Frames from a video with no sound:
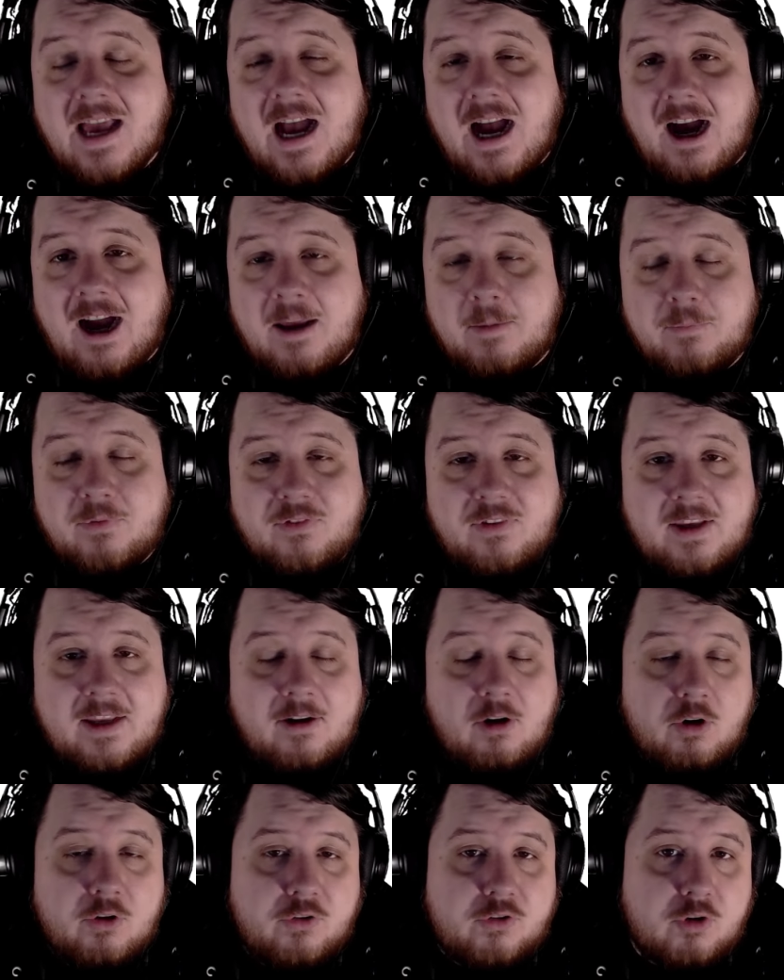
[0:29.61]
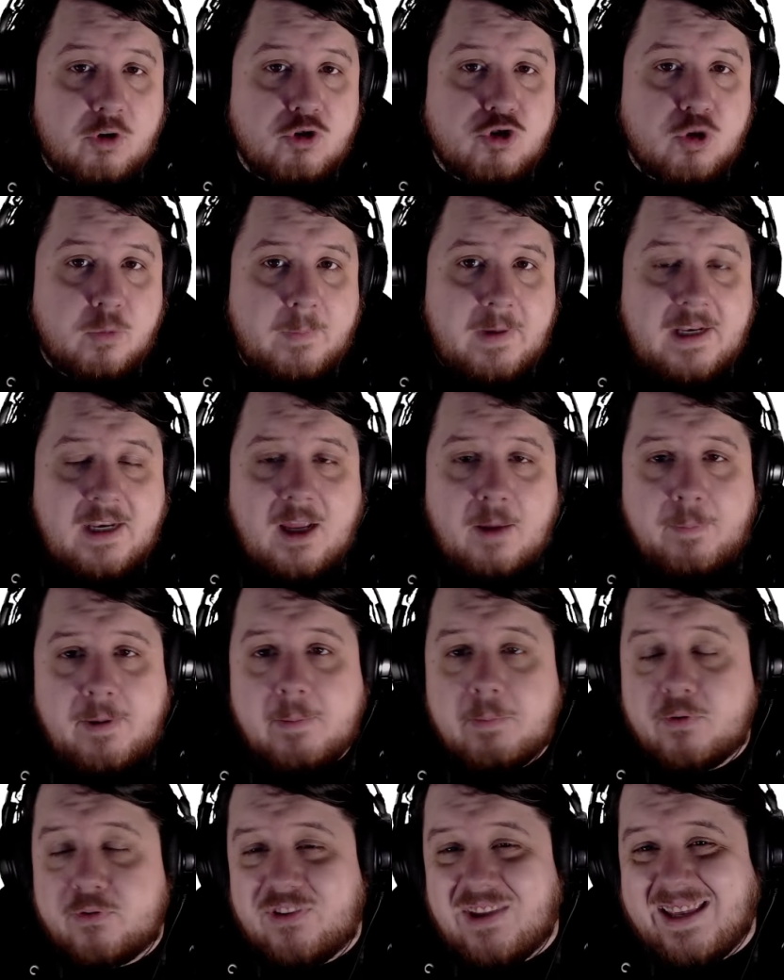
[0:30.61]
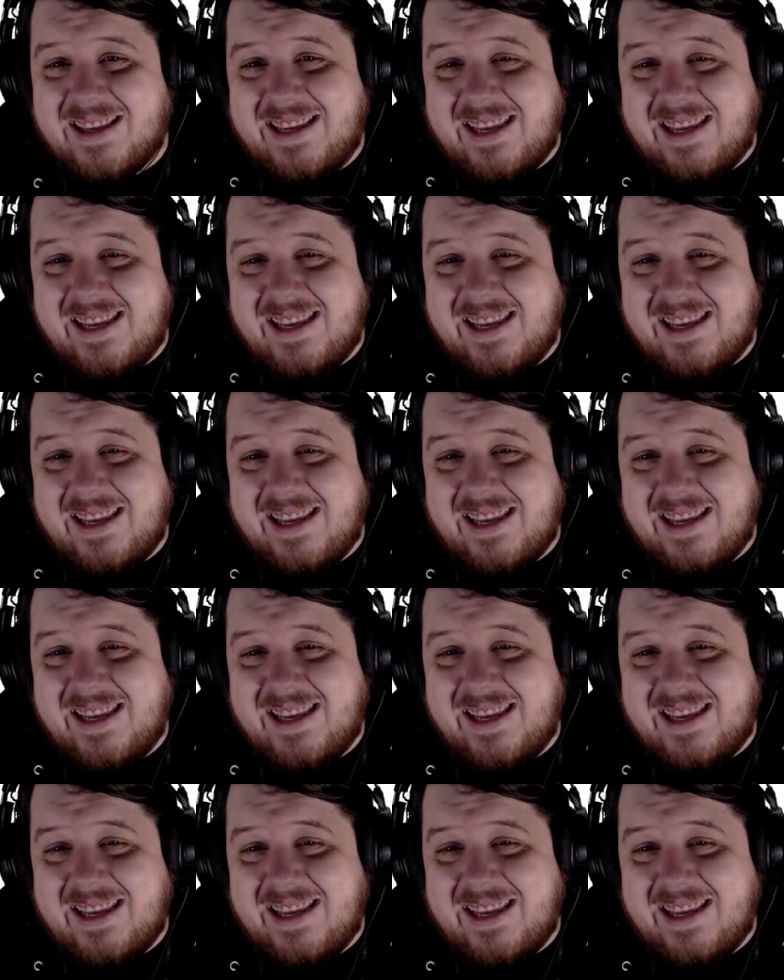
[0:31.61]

I'm seeing on social media people saying